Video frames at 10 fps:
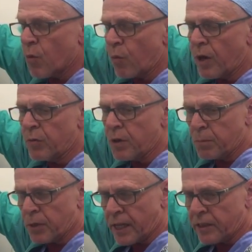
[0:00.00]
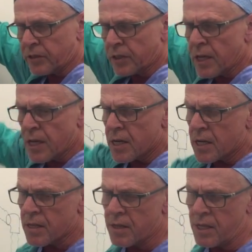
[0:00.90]
When we place
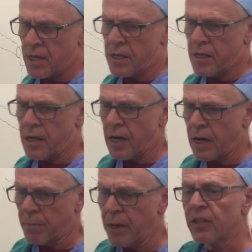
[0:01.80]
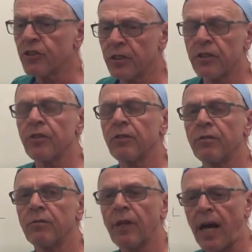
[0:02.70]
the patient
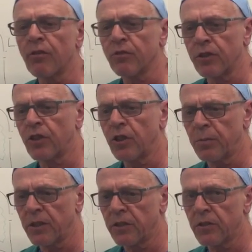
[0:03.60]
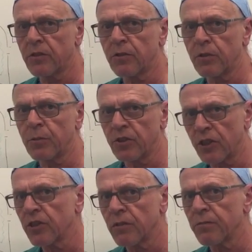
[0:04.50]
into lateral decubitus to
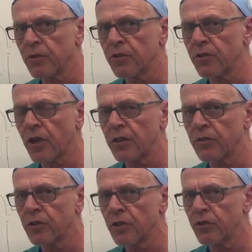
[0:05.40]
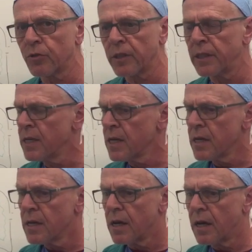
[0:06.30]
position for start of surgery,
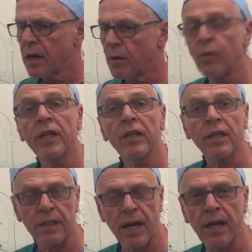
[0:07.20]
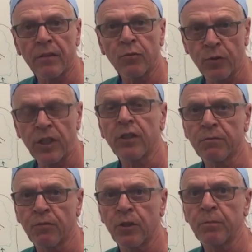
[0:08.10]
we again
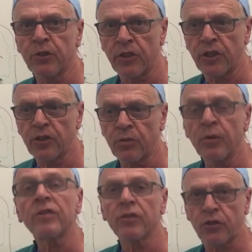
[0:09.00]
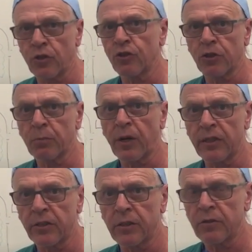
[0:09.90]
reconfirm position with the surgeon
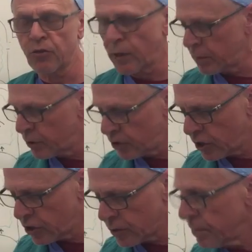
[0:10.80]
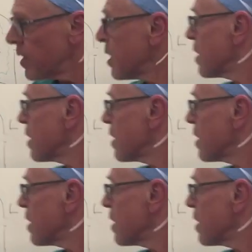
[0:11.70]
present, correct position.